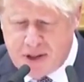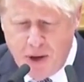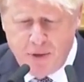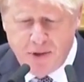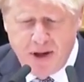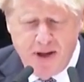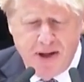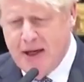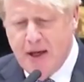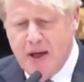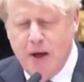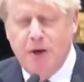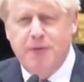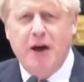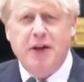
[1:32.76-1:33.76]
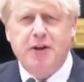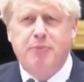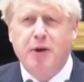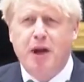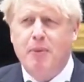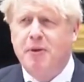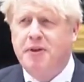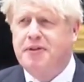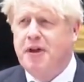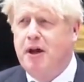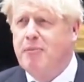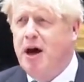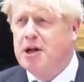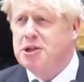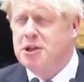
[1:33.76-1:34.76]
children who have had to put up with
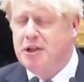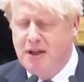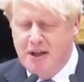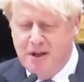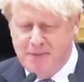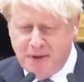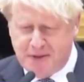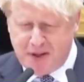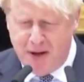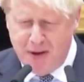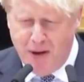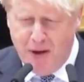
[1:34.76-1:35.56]
so much for so